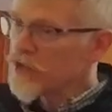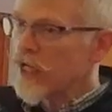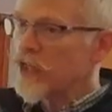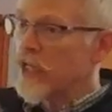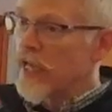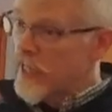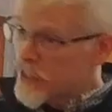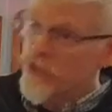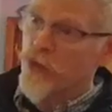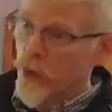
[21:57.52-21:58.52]
saying she
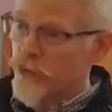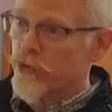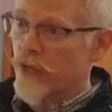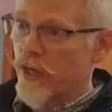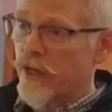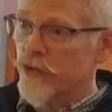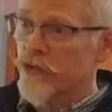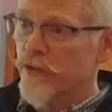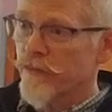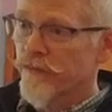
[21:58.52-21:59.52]
is those
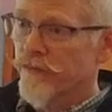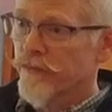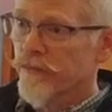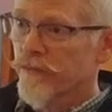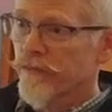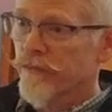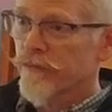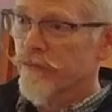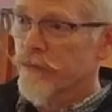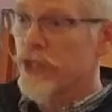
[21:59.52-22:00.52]
things.
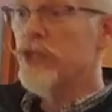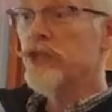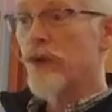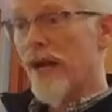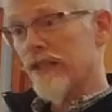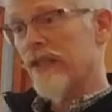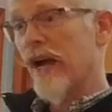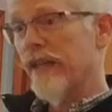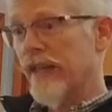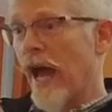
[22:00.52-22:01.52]
She's dressed
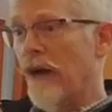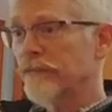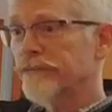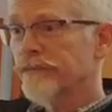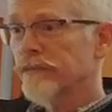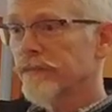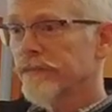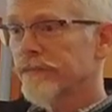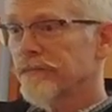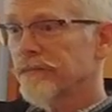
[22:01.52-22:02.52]
like that.
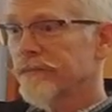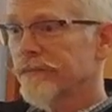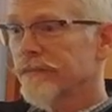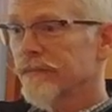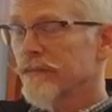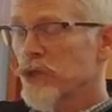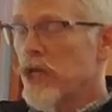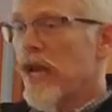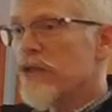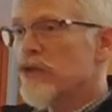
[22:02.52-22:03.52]

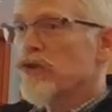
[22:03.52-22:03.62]
She has